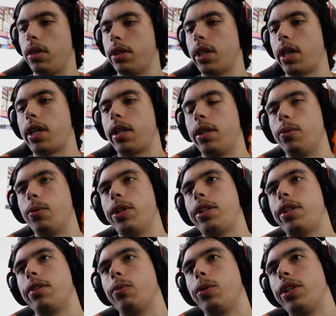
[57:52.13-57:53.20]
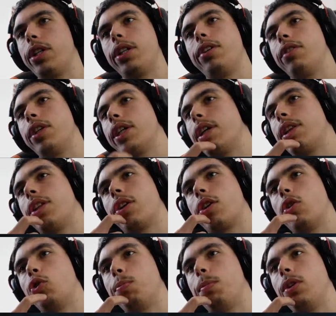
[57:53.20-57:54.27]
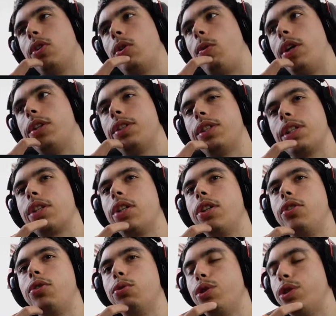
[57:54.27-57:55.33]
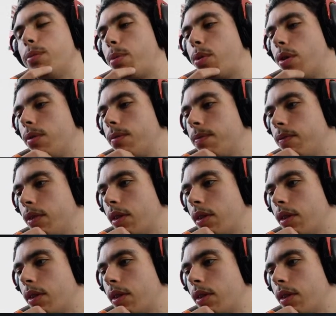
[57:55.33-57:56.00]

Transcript: Exactly, waiting. We didn't even get the close below 162 support.